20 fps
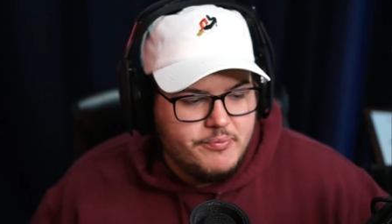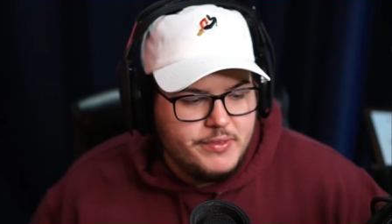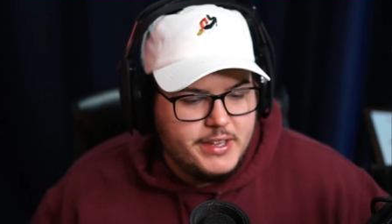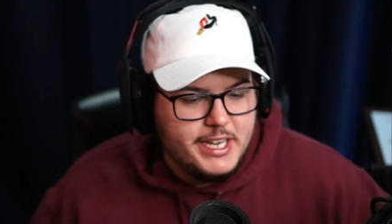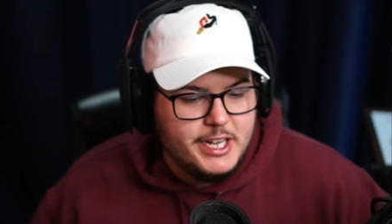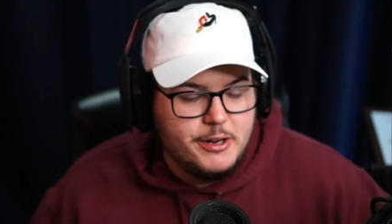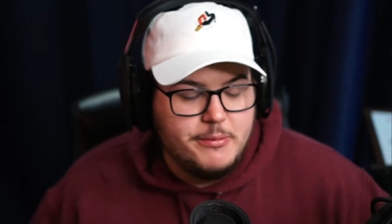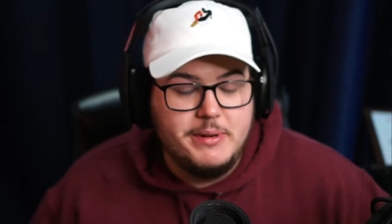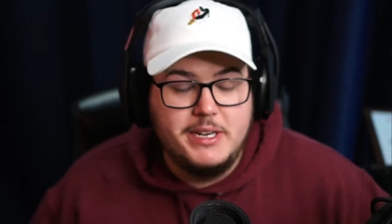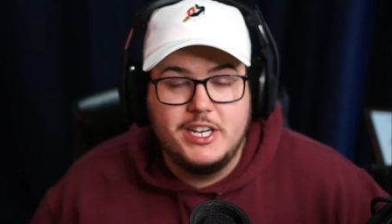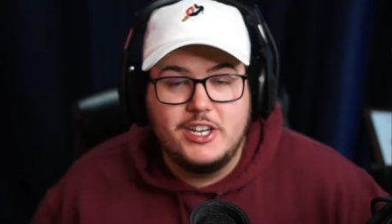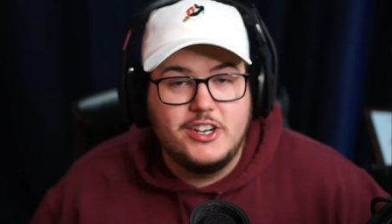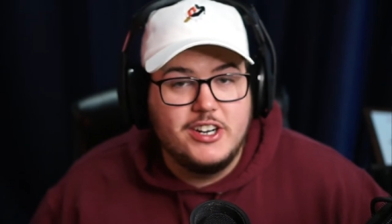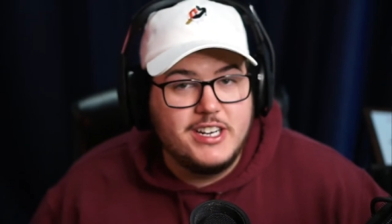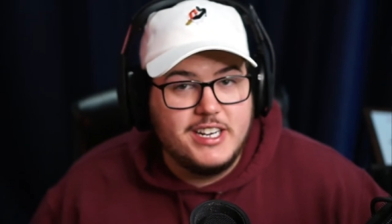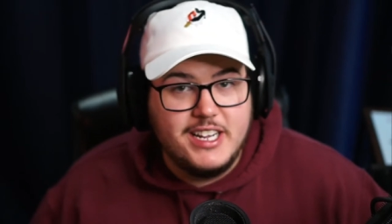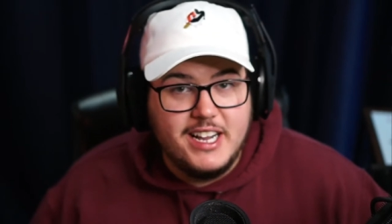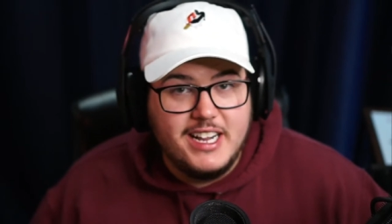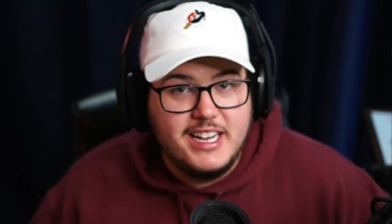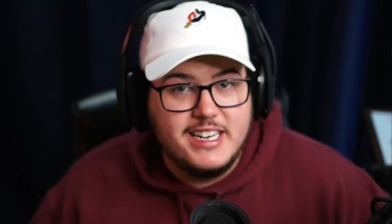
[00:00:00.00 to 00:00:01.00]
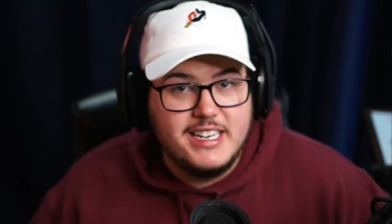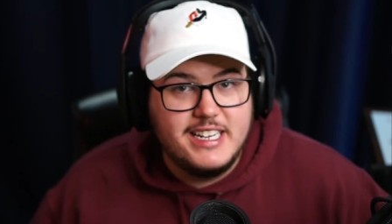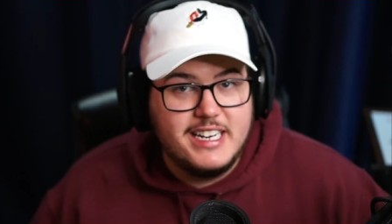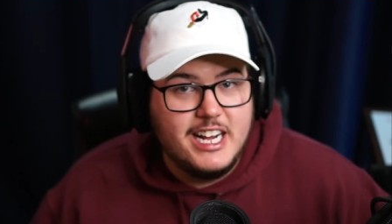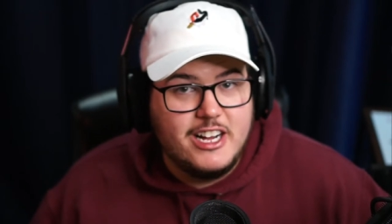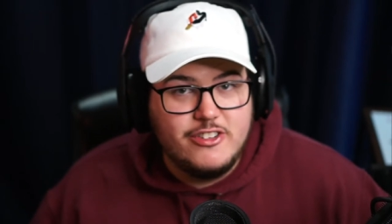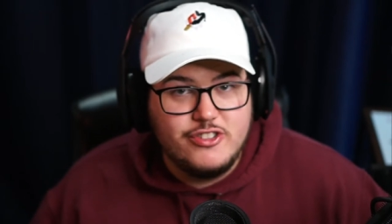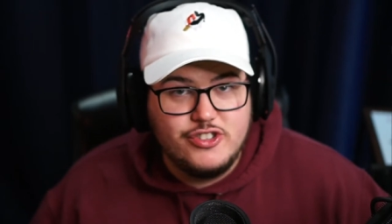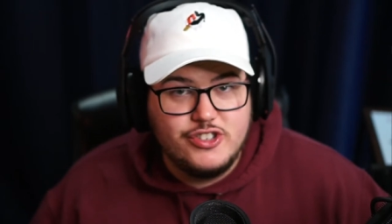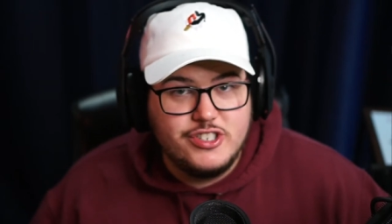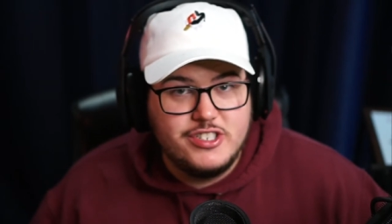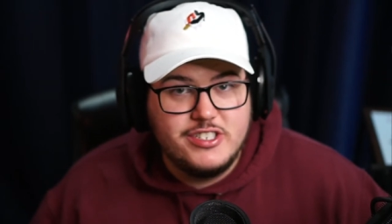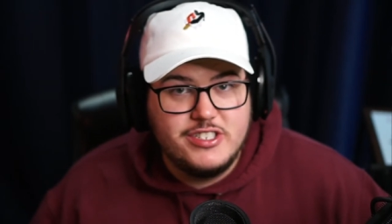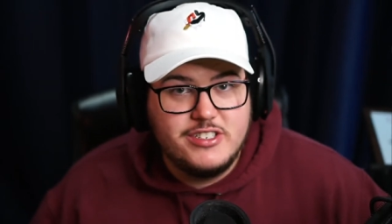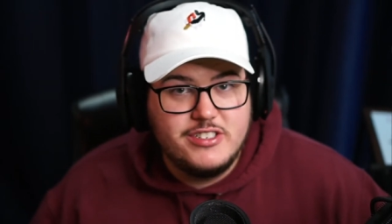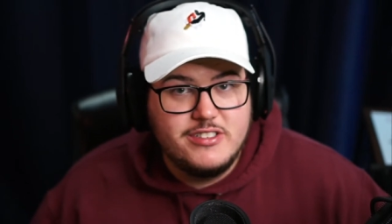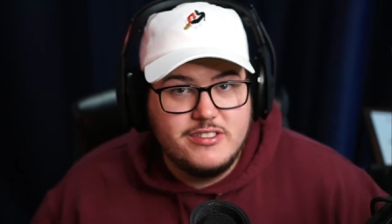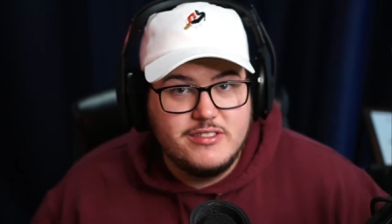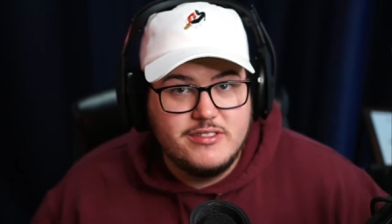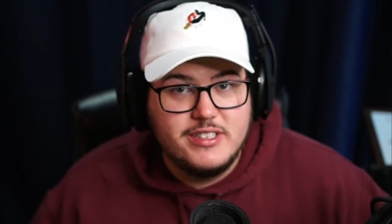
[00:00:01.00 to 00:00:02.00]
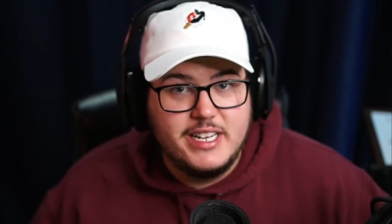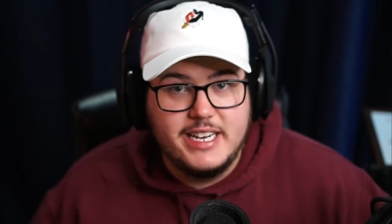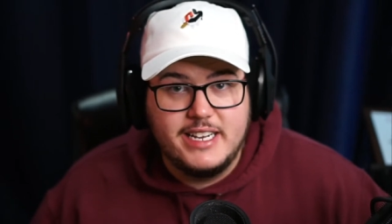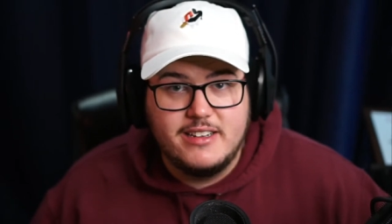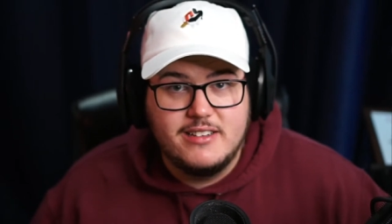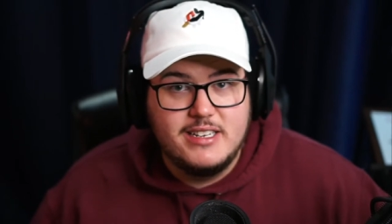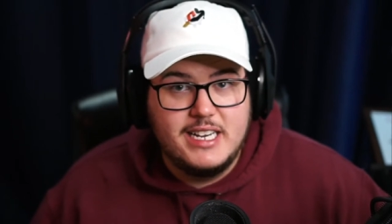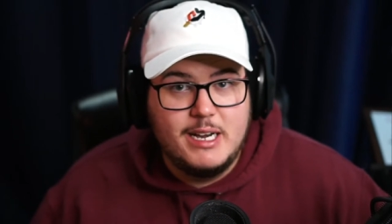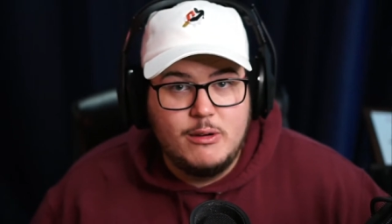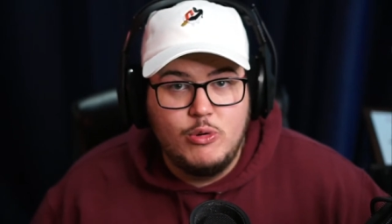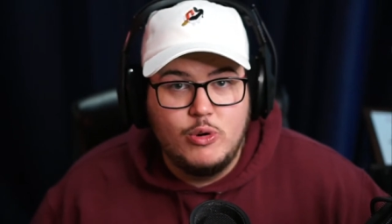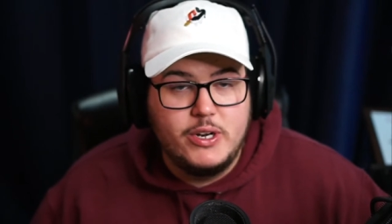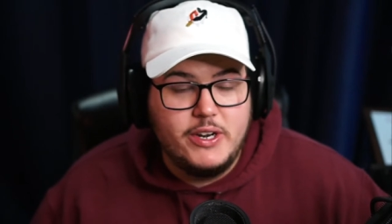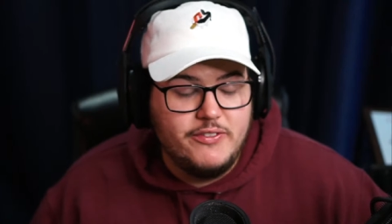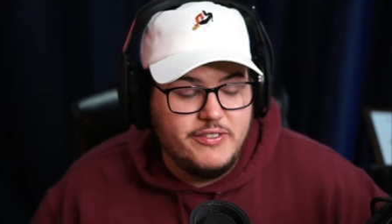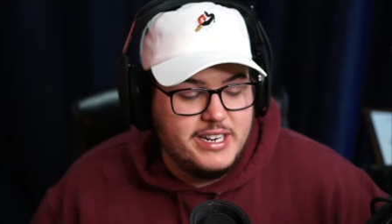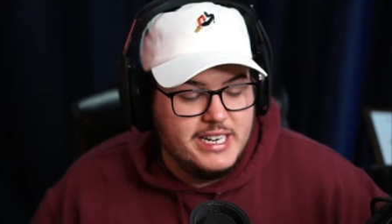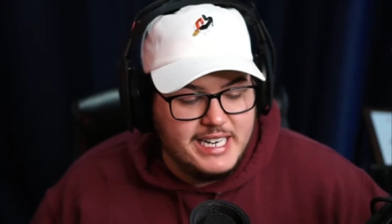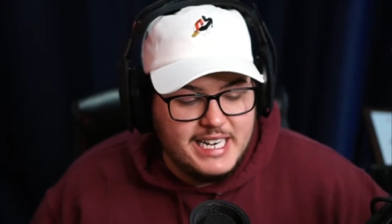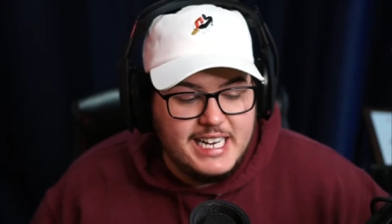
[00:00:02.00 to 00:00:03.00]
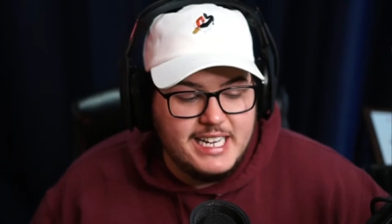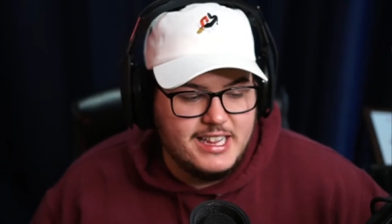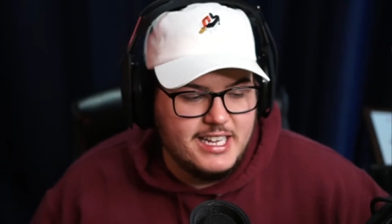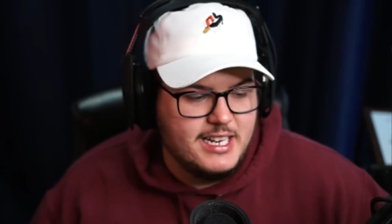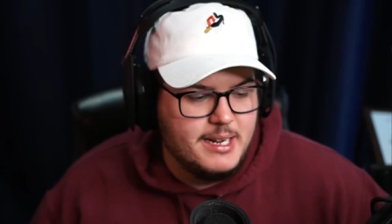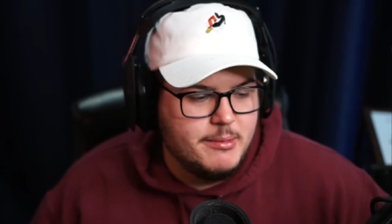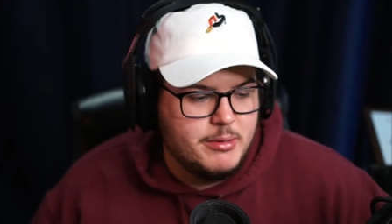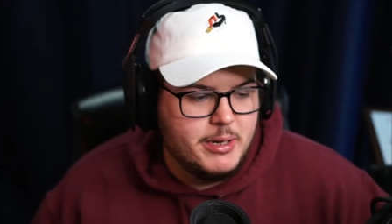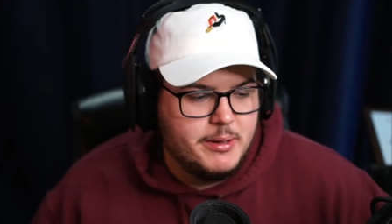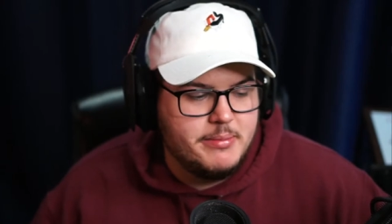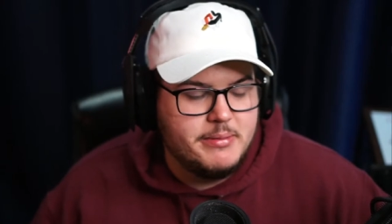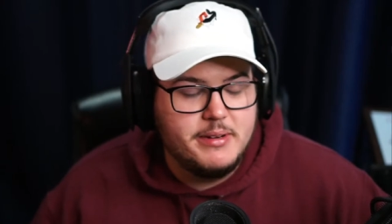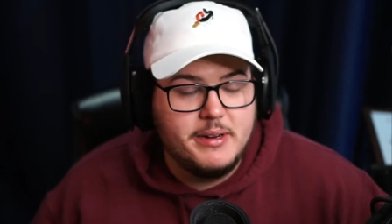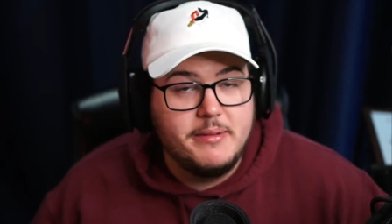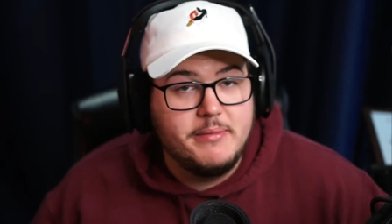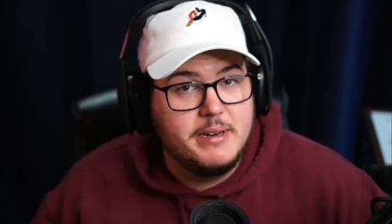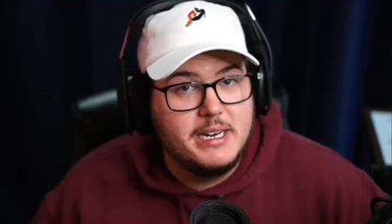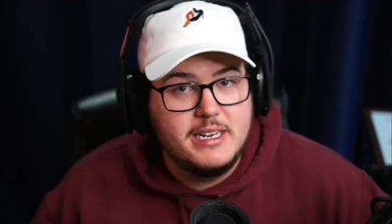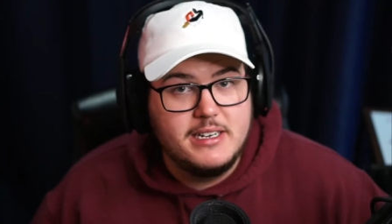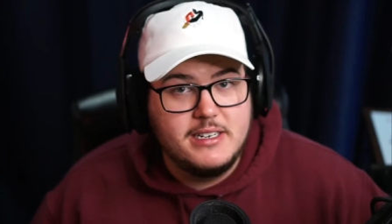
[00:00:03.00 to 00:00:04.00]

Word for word: it'll be a good gun and I'll just, like, I won't even need the double, weapon, uh,